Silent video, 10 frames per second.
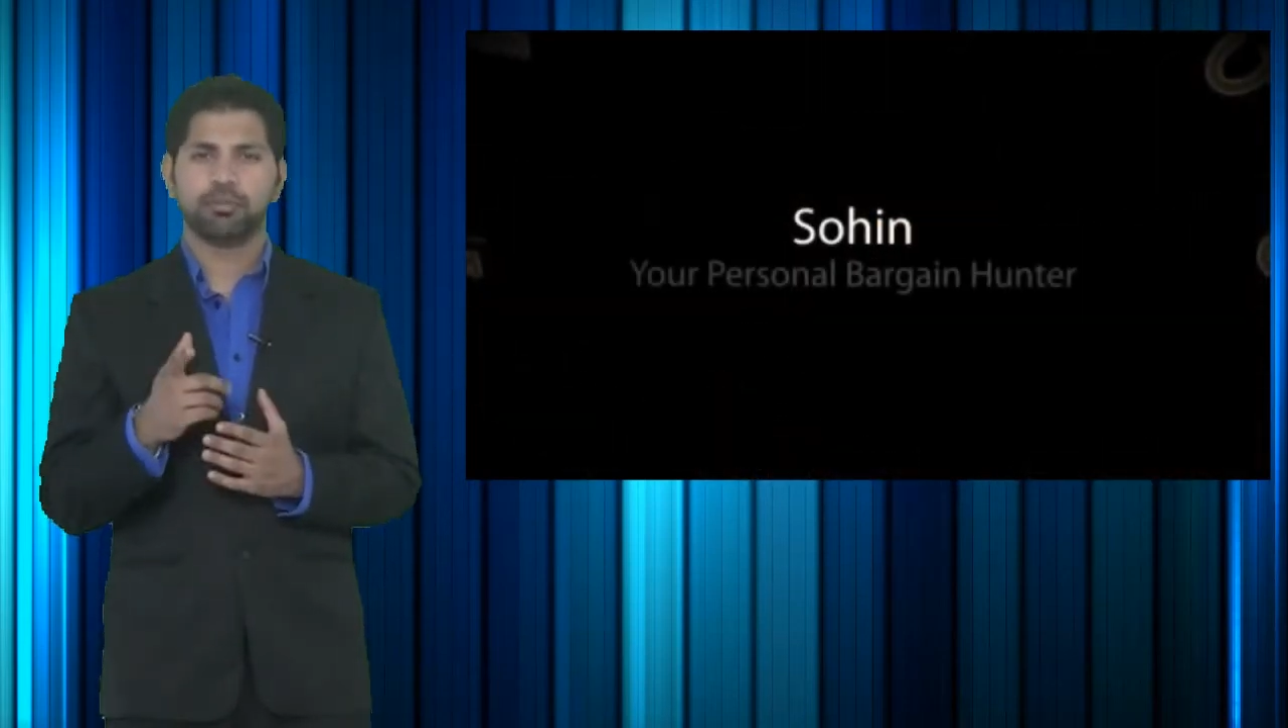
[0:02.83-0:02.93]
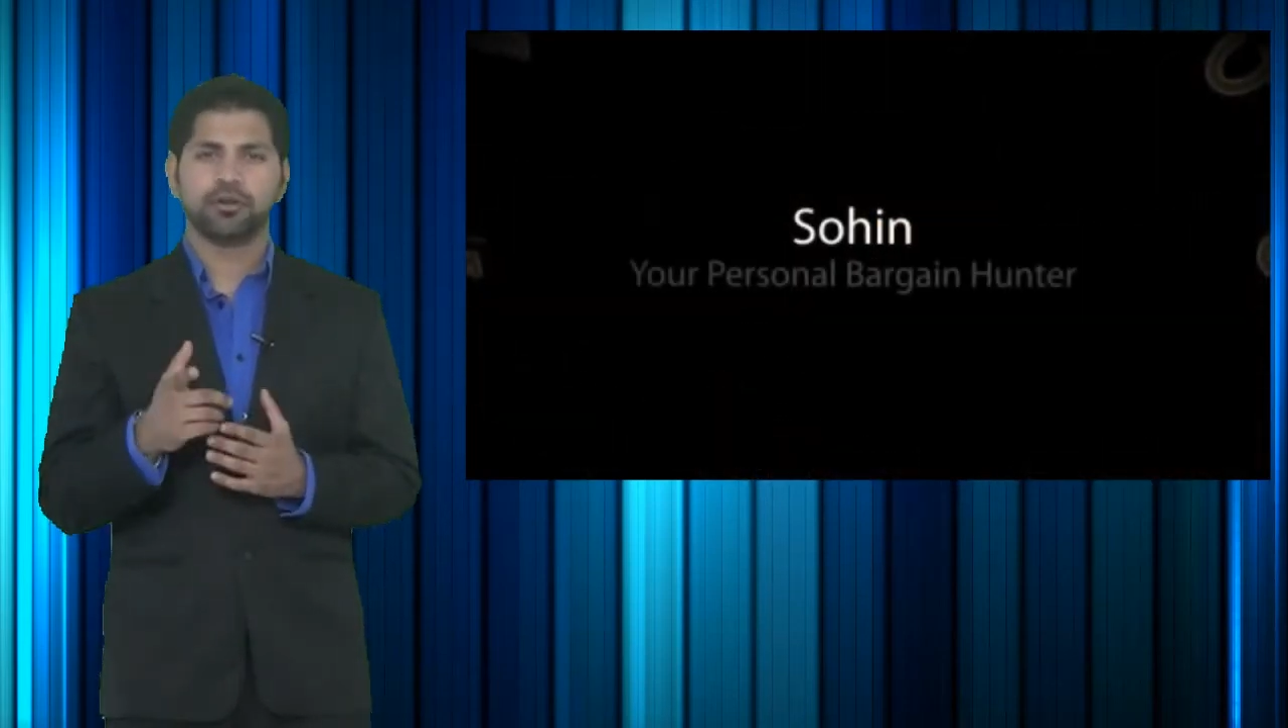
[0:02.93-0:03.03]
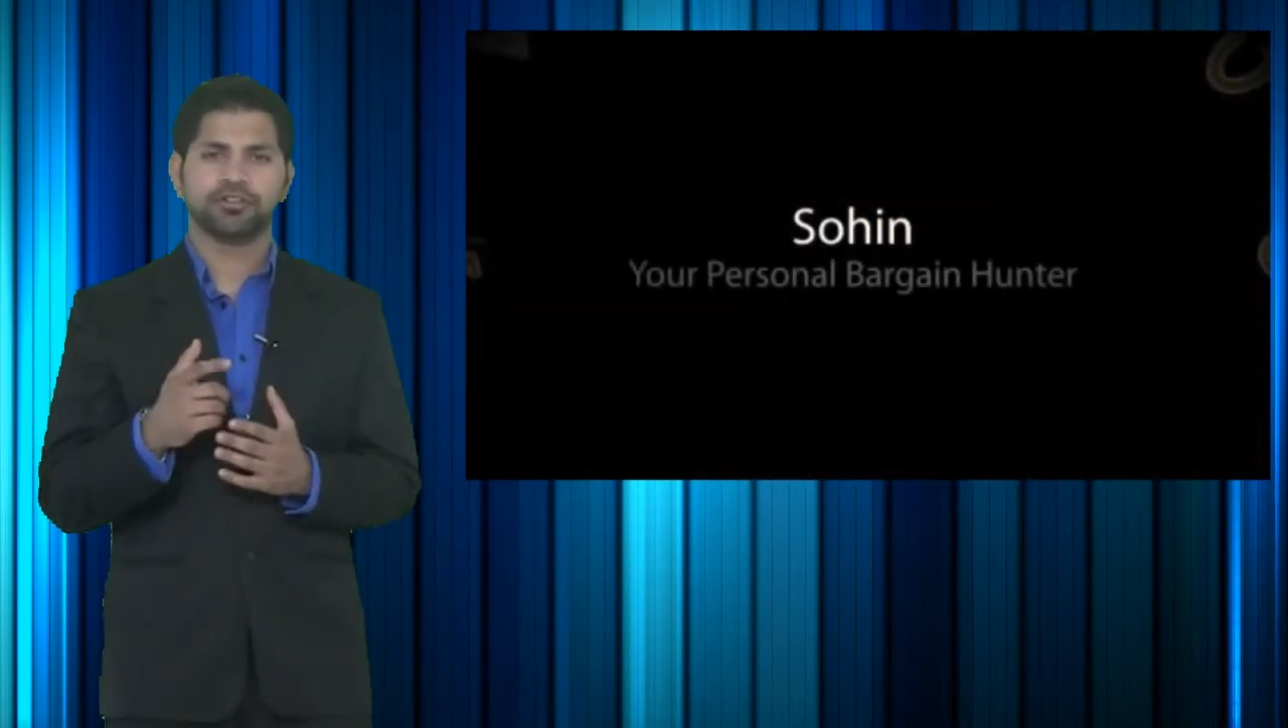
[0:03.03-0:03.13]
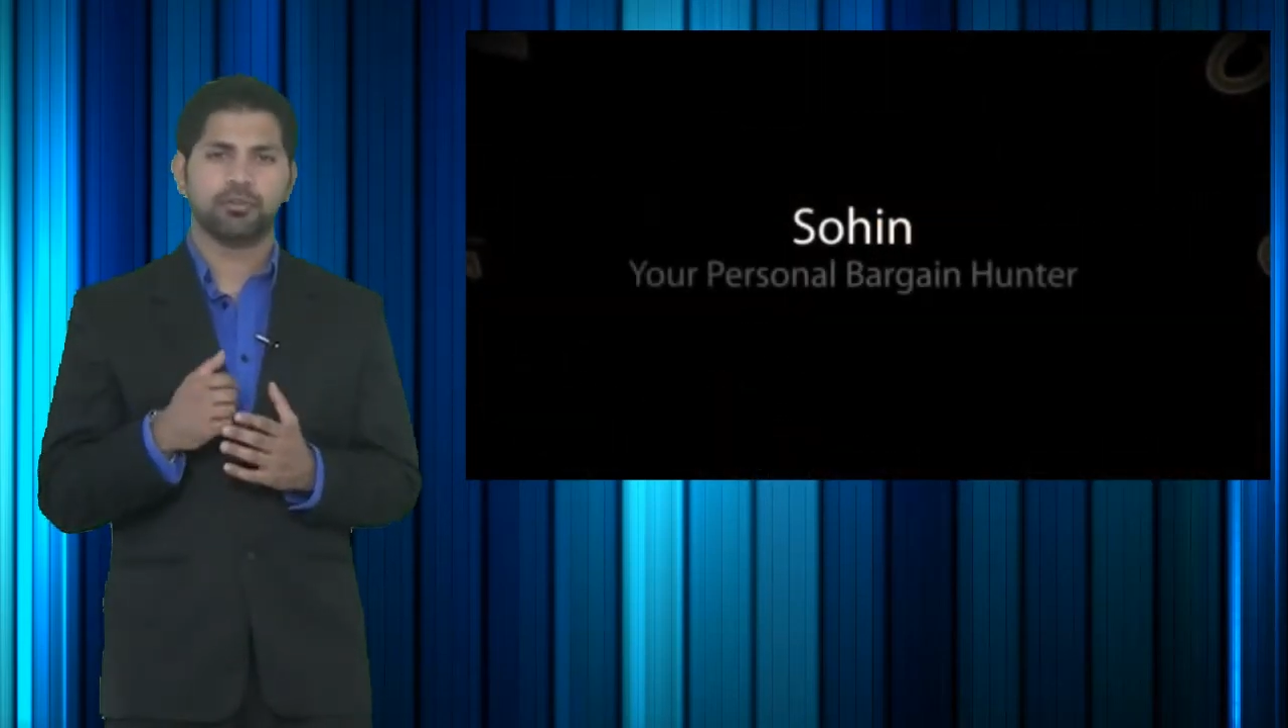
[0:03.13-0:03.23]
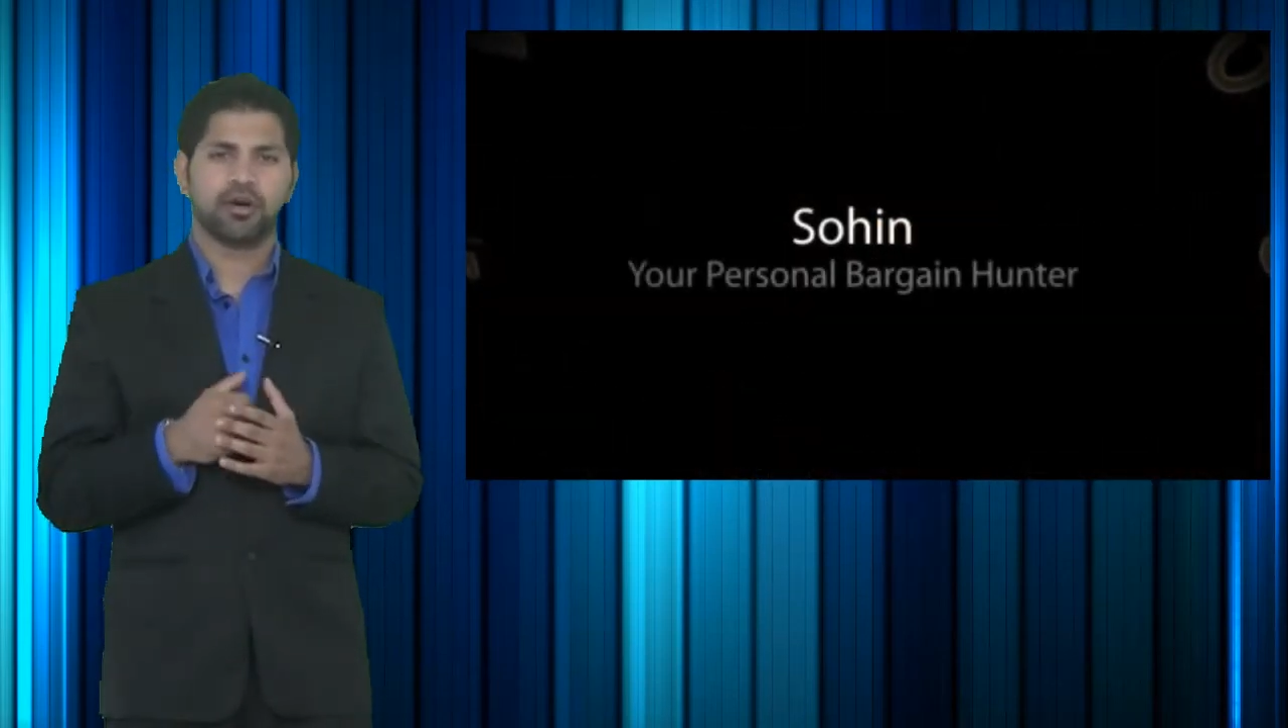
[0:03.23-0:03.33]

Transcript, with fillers: your personal